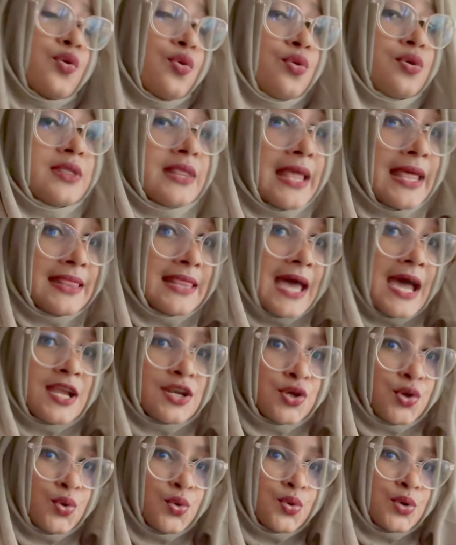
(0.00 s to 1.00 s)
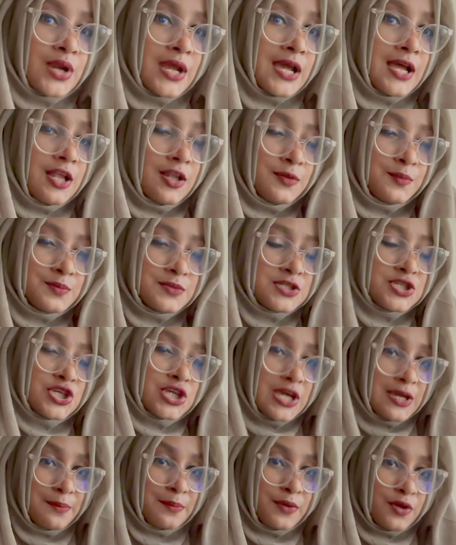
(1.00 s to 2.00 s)
that quote helped
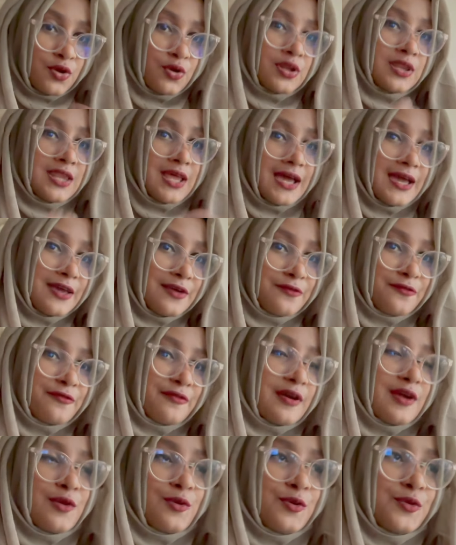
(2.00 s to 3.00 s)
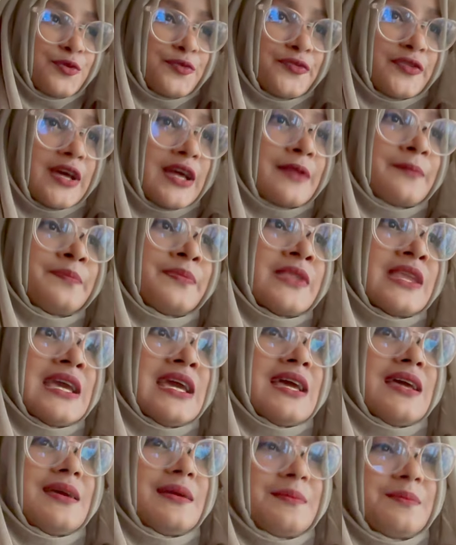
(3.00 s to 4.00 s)
shape your life and all of that.
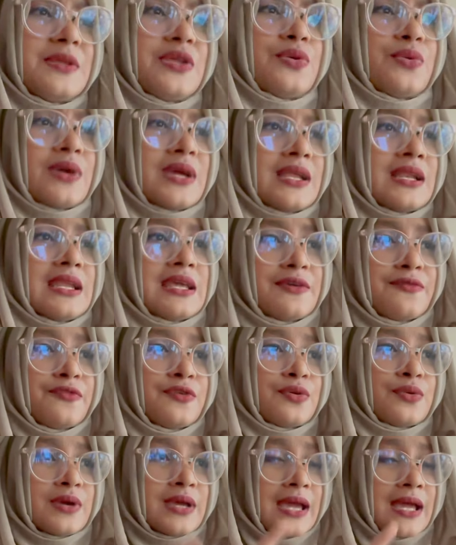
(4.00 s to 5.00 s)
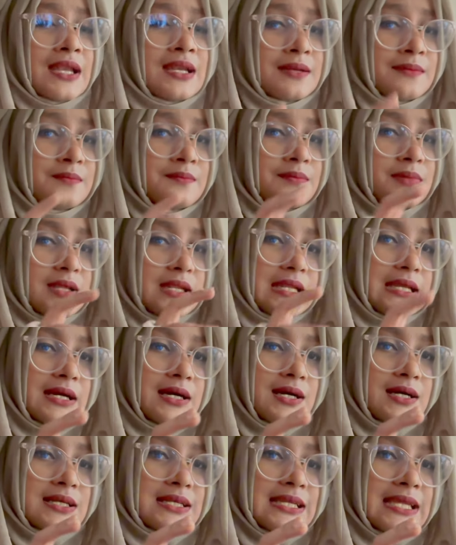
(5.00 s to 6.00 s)
And if you can
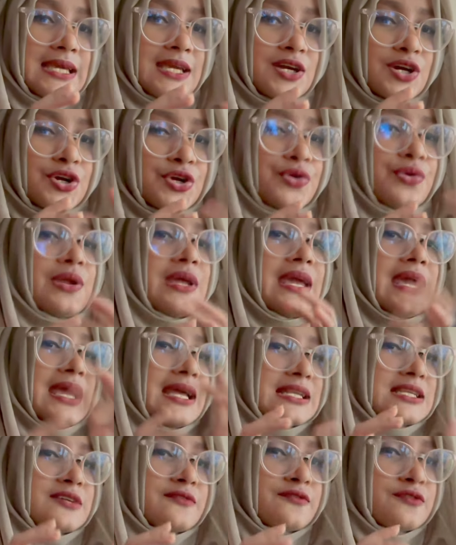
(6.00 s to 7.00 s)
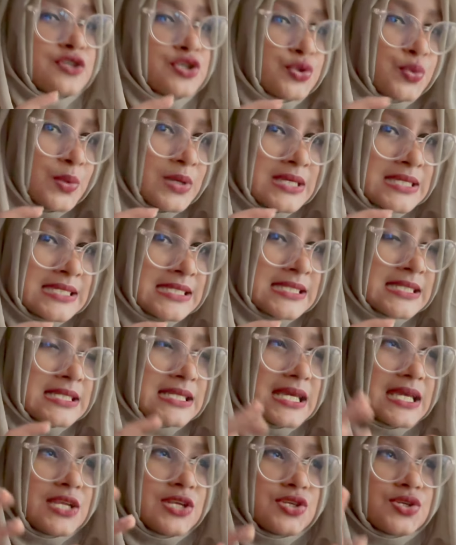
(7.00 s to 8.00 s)
take a creative twist
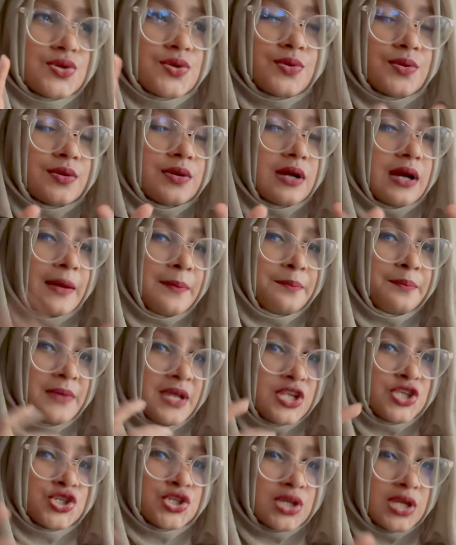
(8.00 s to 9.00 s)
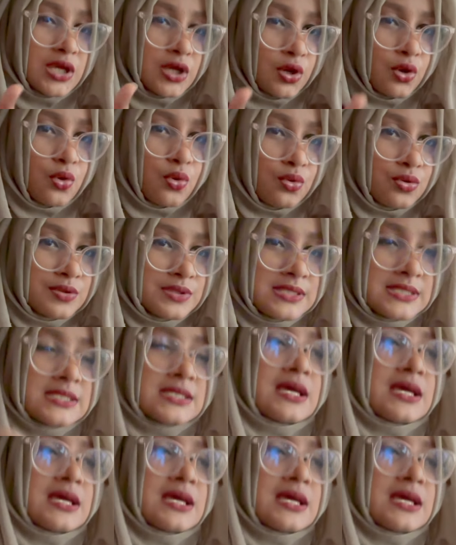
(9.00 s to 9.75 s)
into mentioning quotes,